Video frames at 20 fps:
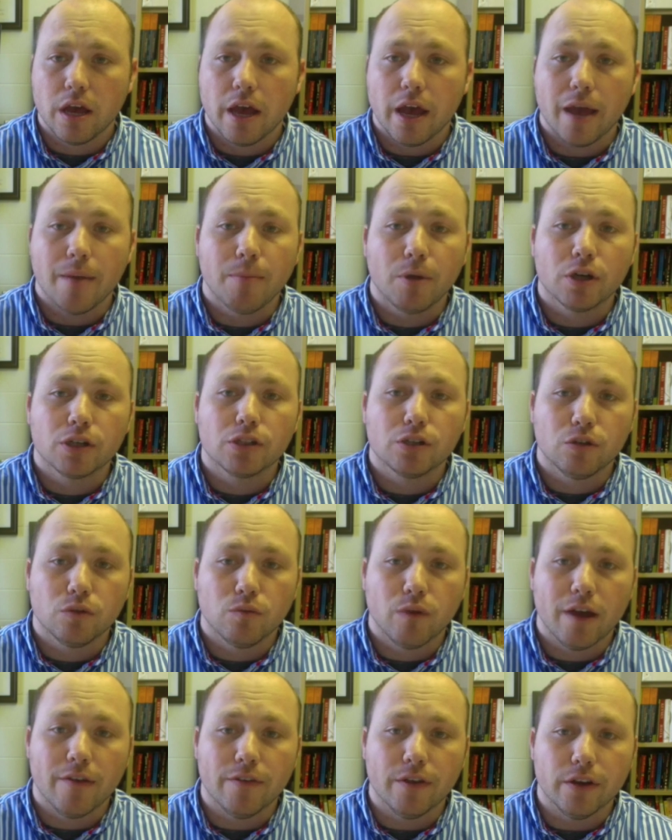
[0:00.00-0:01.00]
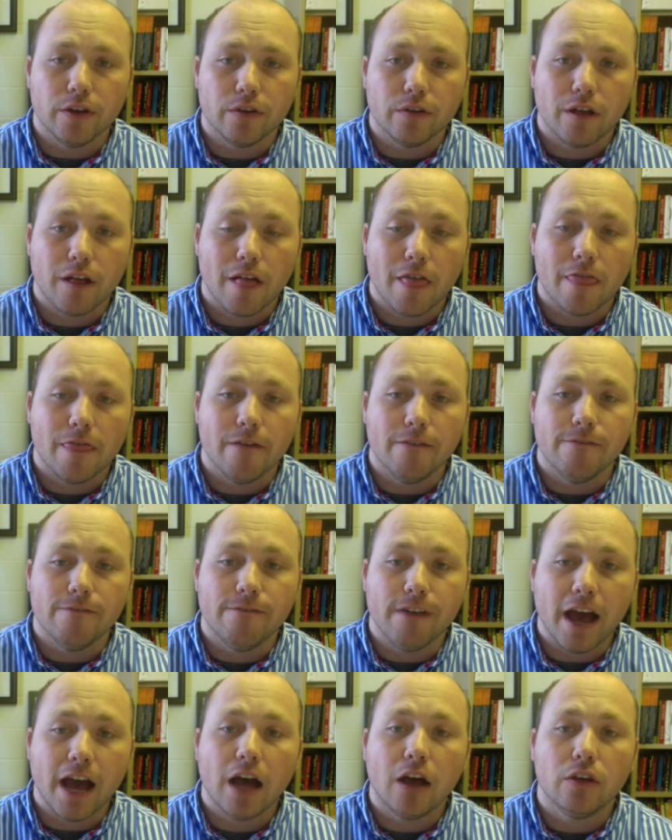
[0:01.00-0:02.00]
and marginal revenue, the
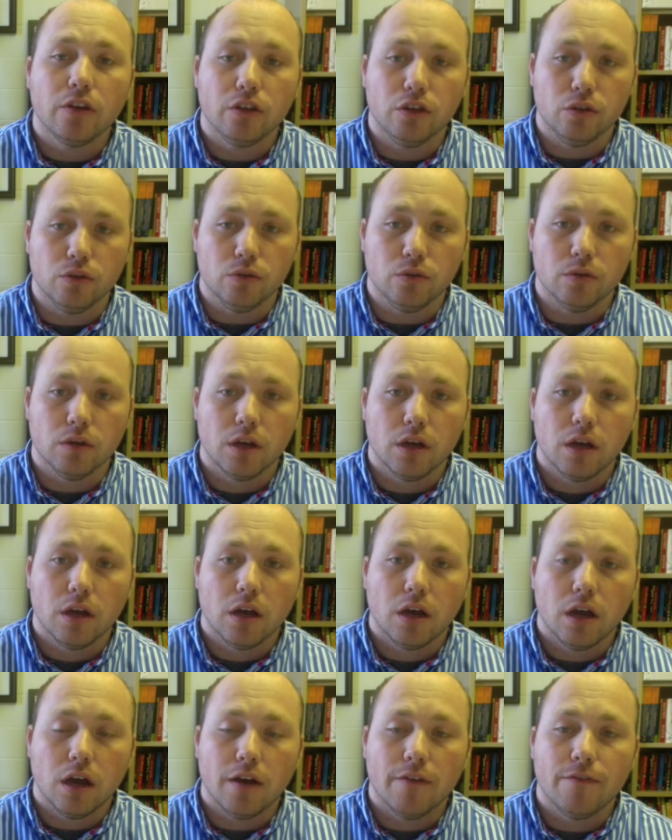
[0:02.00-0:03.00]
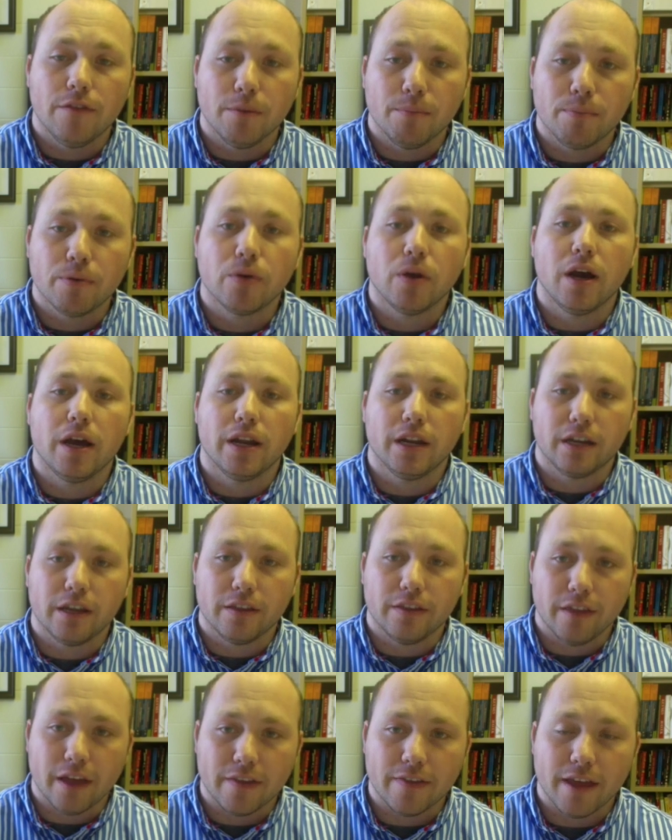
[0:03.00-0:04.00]
value of the
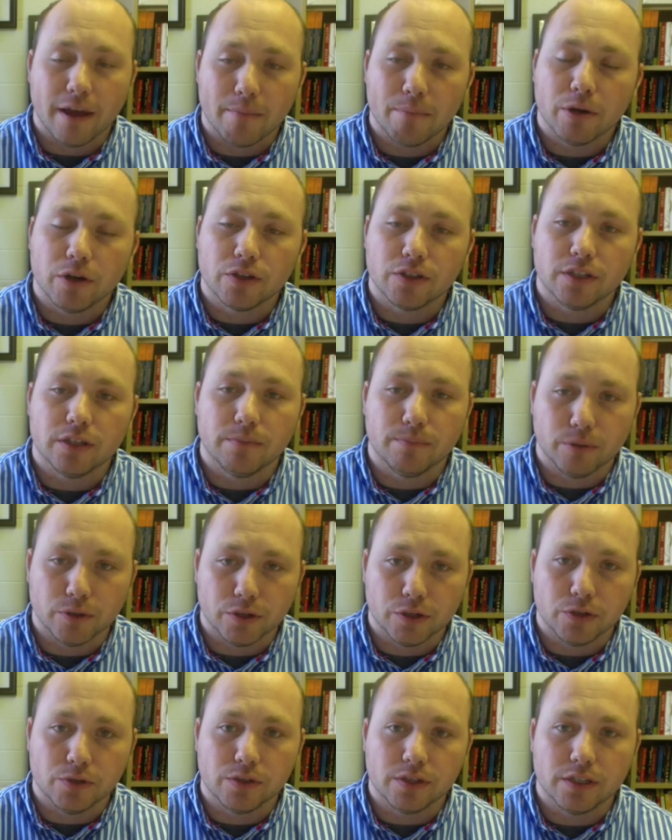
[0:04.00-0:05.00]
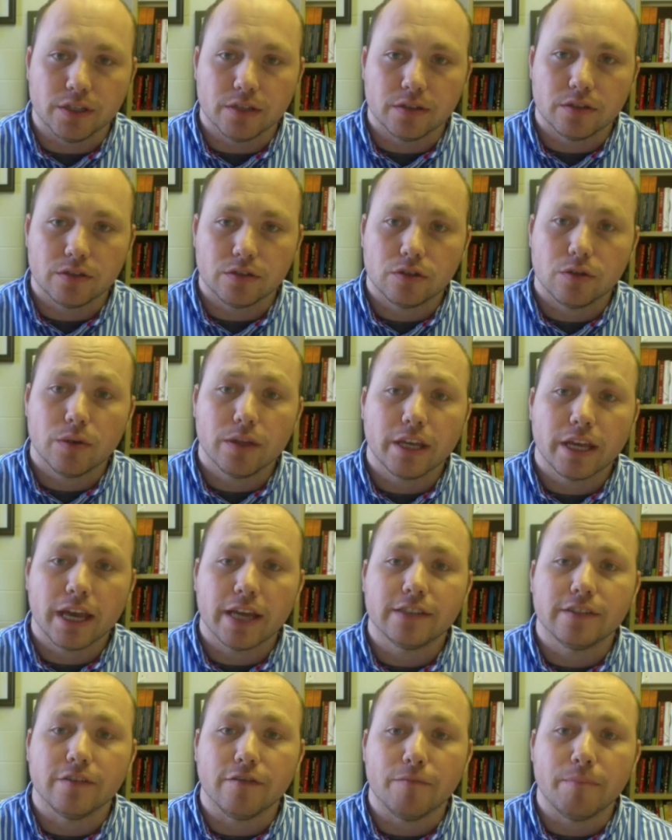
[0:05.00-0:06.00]
product that that person produces. So in the
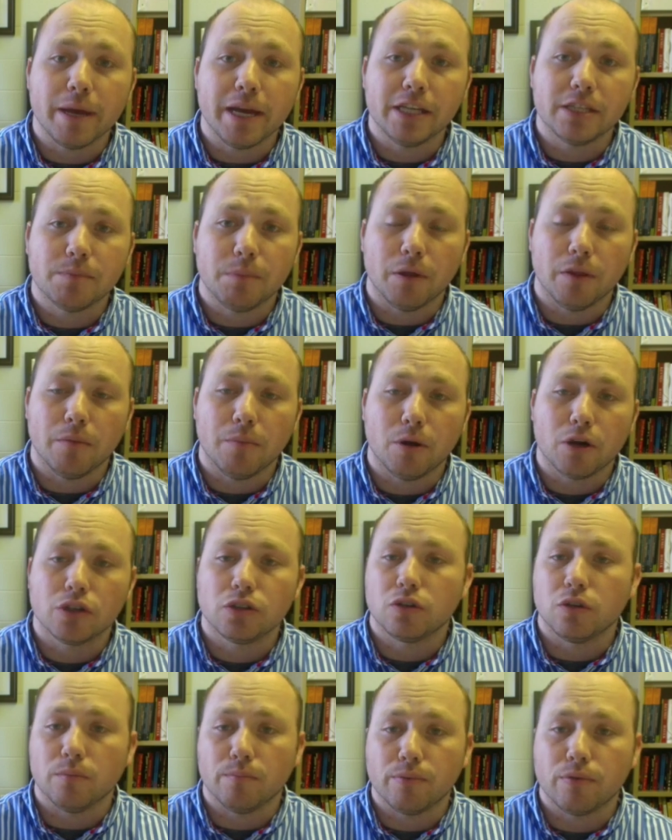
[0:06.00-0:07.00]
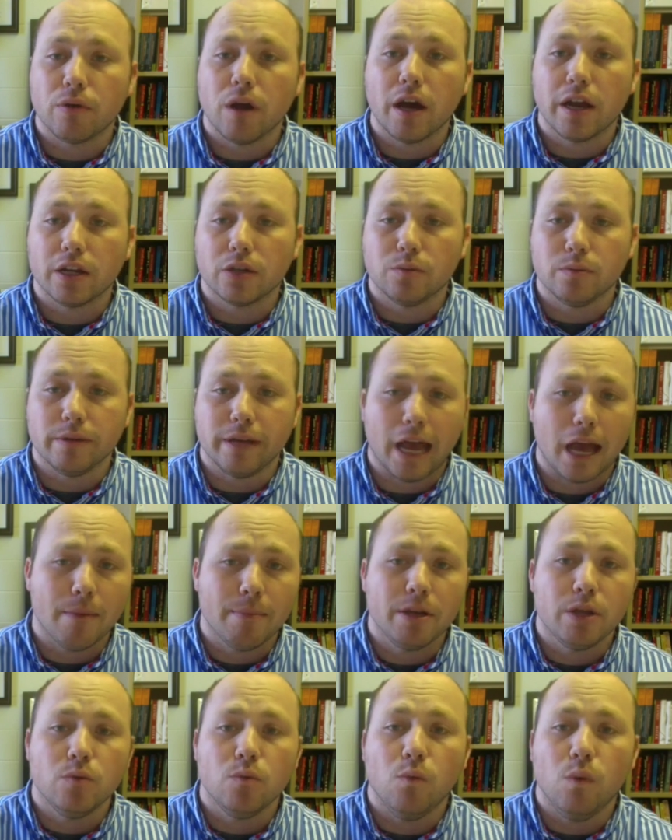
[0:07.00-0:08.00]
case of baseball, the marginal product would be how
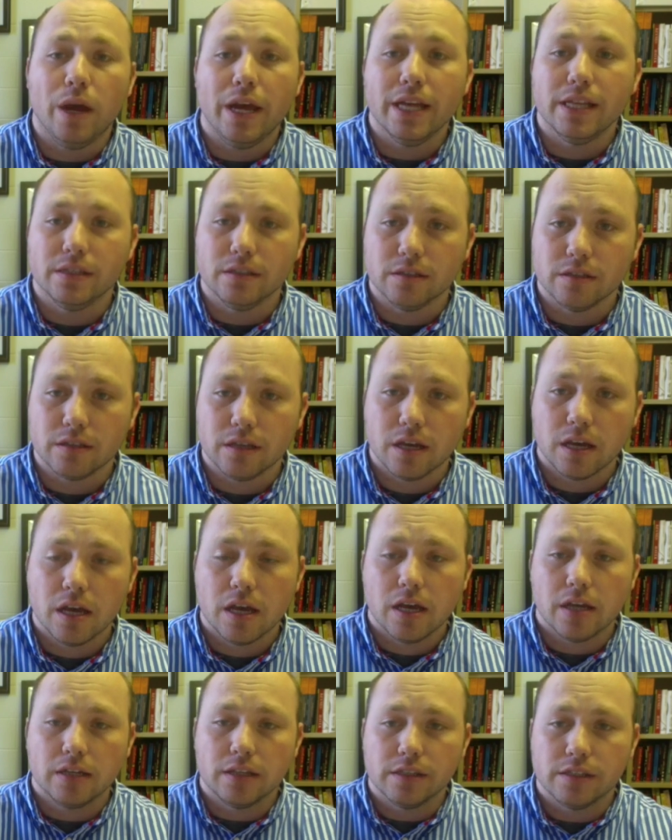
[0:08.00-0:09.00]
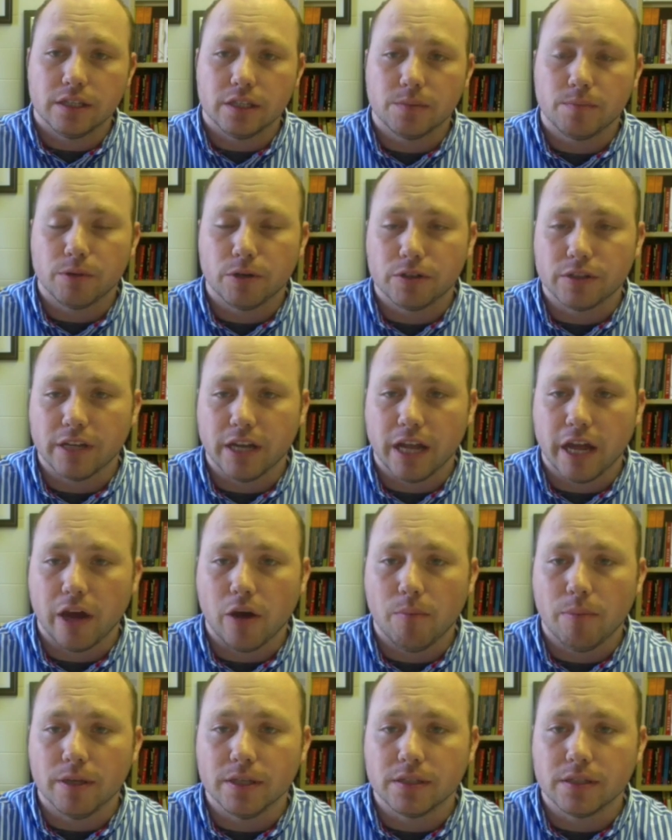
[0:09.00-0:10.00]
many wins does this person
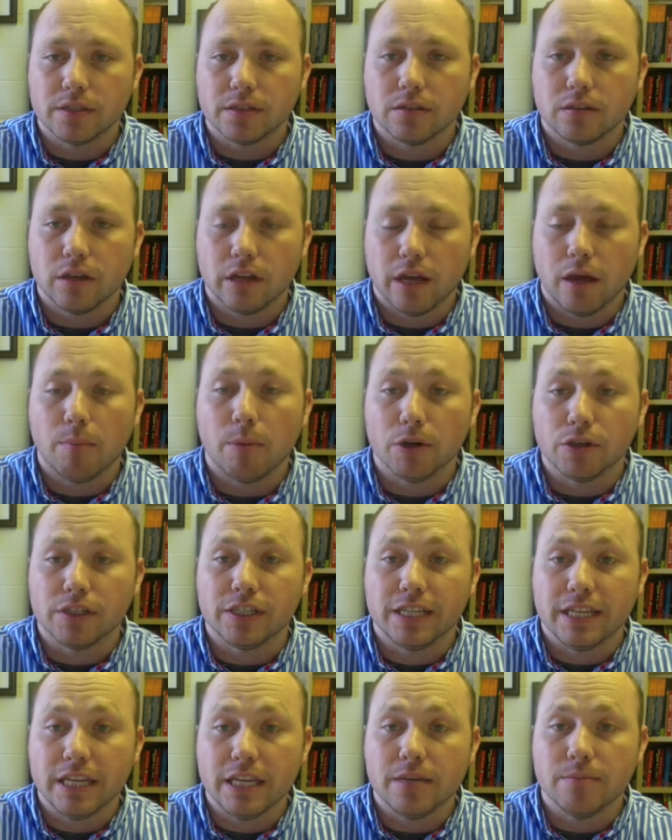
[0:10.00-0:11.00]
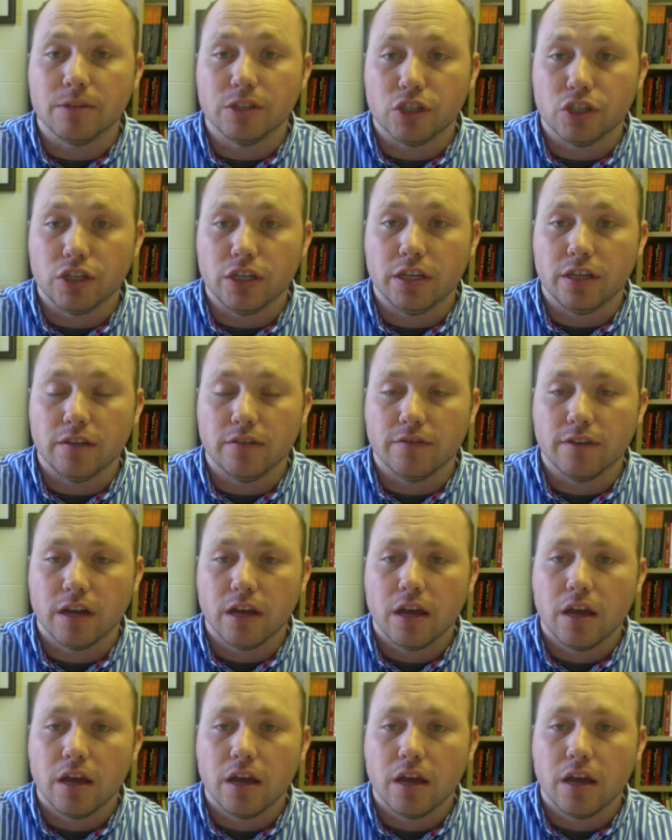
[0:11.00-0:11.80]
help us help our team achieve?